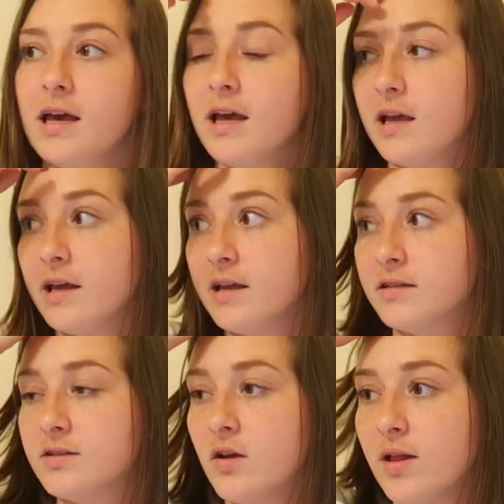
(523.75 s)

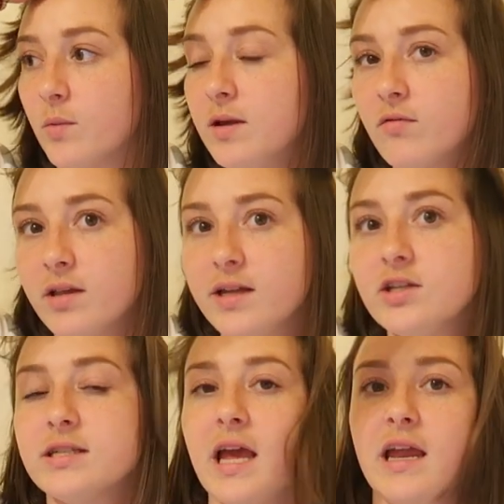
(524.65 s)
And so like we really
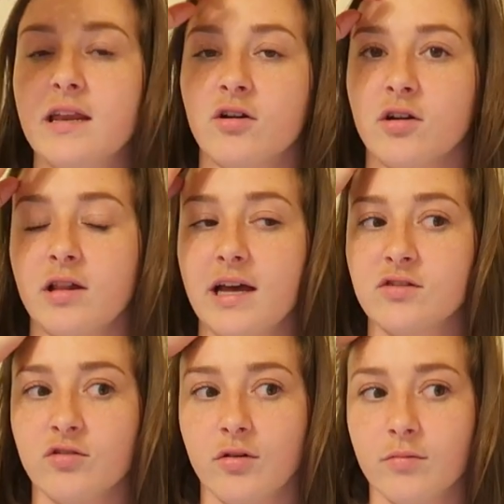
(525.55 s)
just ate in our
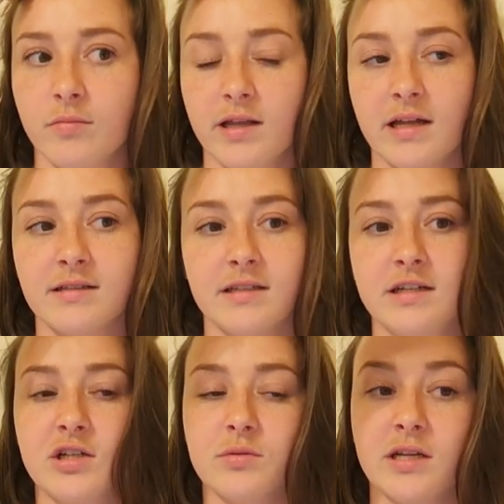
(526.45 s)
classroom, unless the
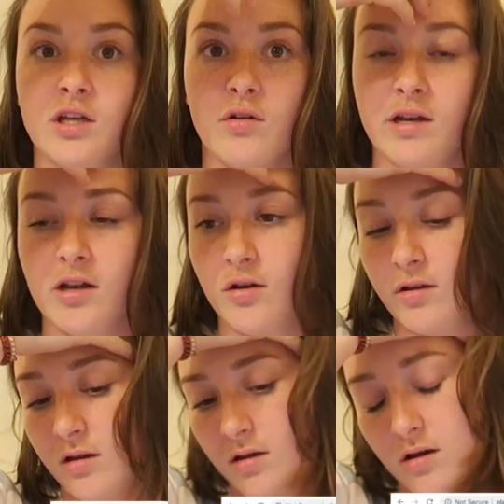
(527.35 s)
teacher was like, y'all need to go to
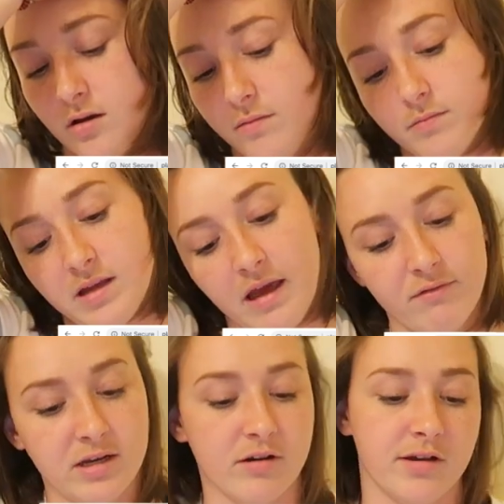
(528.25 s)
the
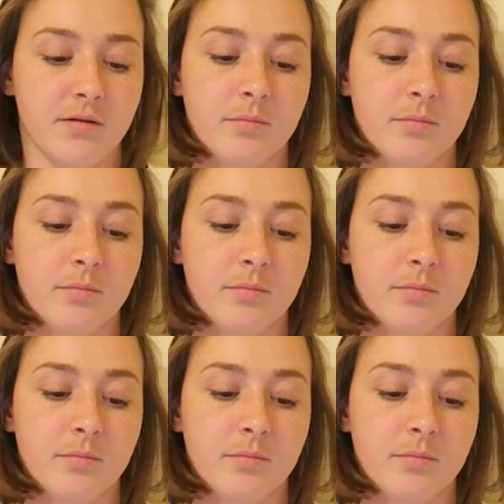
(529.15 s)
cafeteria.